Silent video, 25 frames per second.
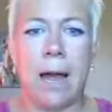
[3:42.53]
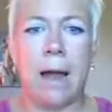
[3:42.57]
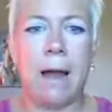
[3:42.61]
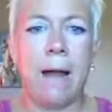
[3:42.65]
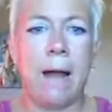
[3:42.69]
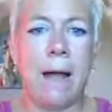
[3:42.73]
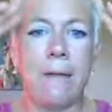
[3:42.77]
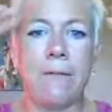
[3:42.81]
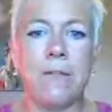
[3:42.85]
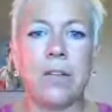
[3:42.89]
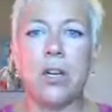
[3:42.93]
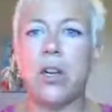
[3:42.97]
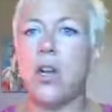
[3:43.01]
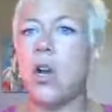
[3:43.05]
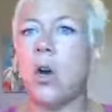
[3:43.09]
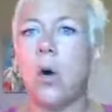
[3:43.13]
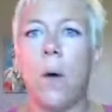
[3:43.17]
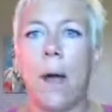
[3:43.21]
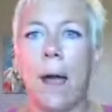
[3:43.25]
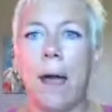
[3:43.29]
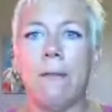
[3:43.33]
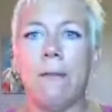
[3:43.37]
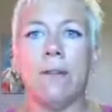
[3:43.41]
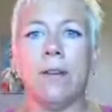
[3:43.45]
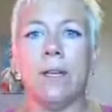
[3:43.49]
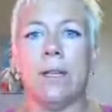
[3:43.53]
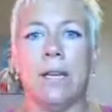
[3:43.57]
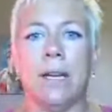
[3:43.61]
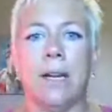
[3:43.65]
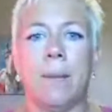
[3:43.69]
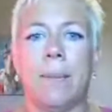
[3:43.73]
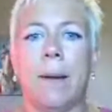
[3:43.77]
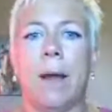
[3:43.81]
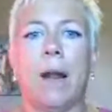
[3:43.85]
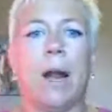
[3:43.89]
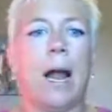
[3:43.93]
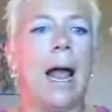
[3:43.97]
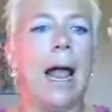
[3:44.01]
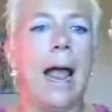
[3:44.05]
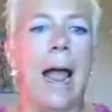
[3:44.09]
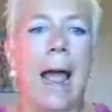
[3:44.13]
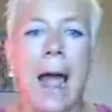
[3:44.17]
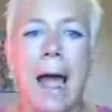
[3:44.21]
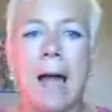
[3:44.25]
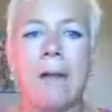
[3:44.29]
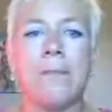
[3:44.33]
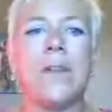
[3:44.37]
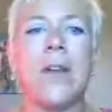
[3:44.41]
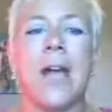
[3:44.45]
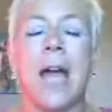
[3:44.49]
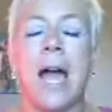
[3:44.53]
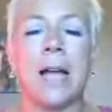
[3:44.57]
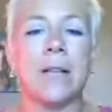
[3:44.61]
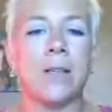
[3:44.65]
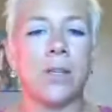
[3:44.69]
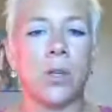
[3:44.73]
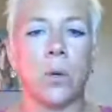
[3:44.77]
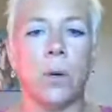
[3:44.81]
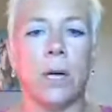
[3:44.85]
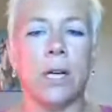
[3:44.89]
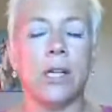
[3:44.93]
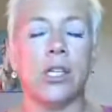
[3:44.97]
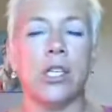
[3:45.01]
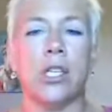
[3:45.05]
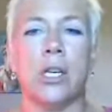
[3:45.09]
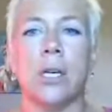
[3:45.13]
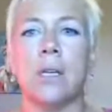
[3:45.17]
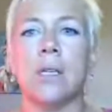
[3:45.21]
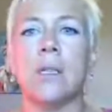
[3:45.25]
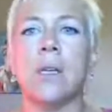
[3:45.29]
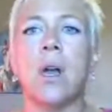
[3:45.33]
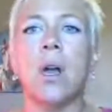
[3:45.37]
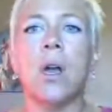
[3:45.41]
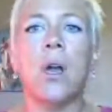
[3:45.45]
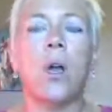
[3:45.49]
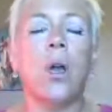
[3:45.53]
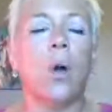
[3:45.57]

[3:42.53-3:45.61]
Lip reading: I have to know everything about it. I have to ask questions,